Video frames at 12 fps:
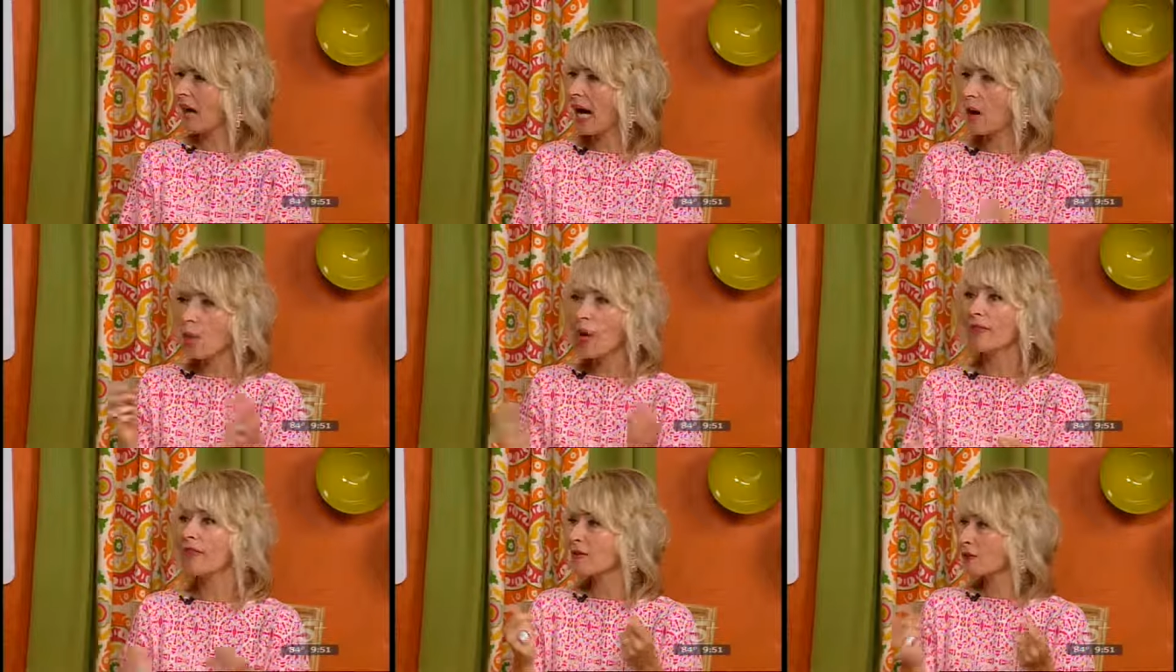I
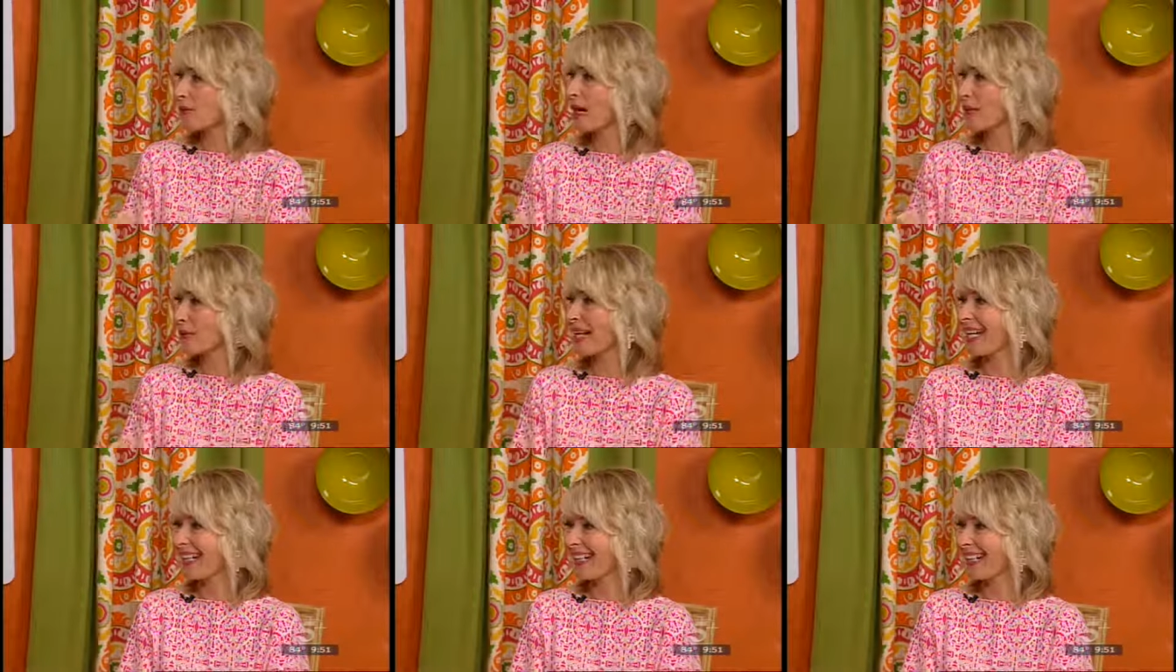want this right
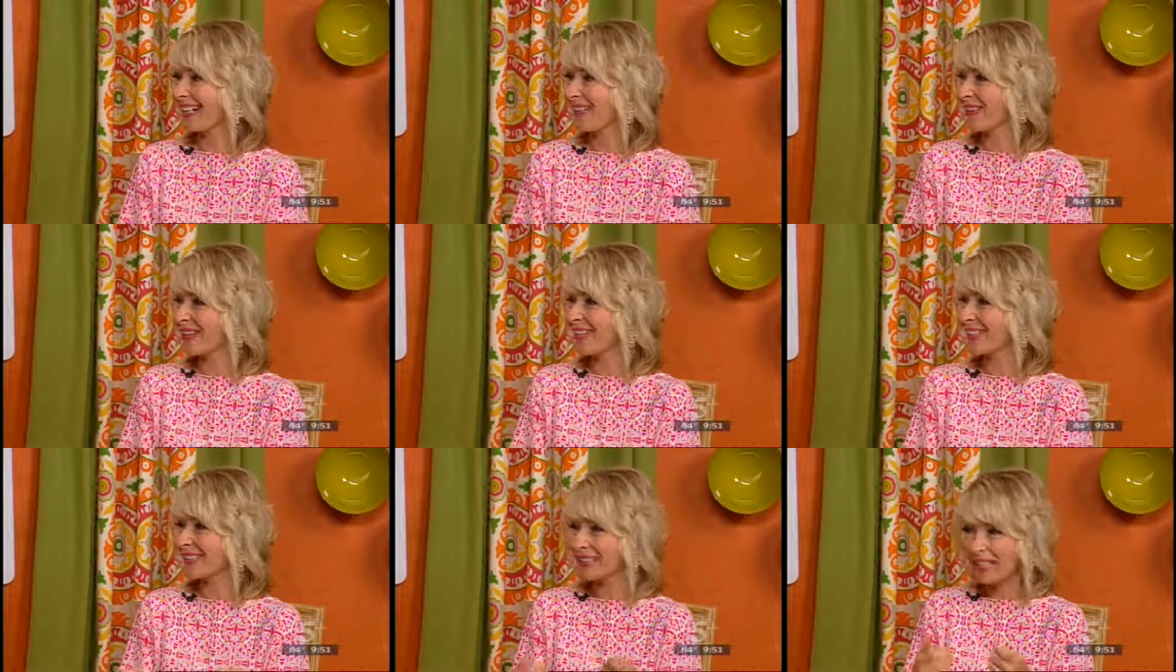away. Yeah. I want
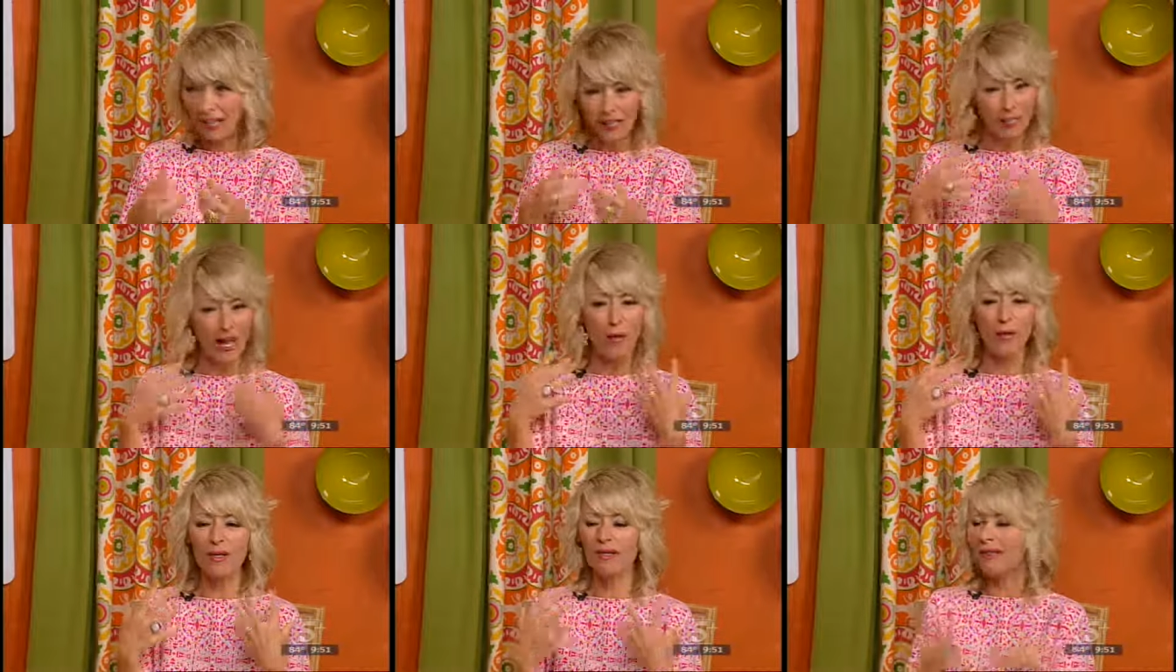to get I
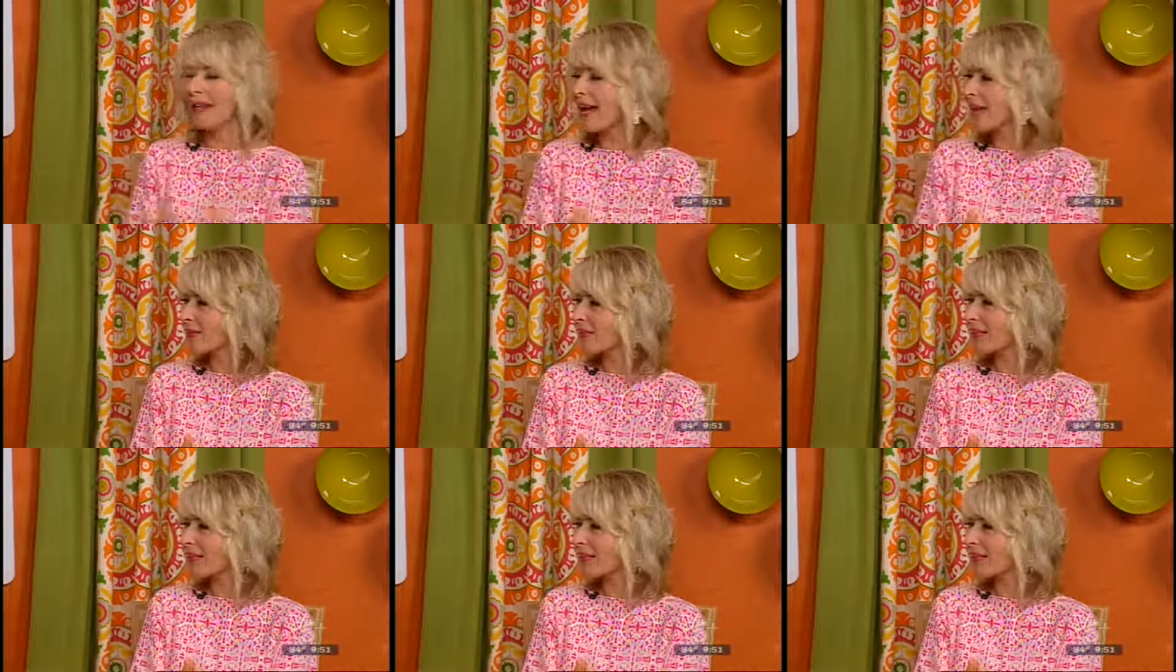want to get out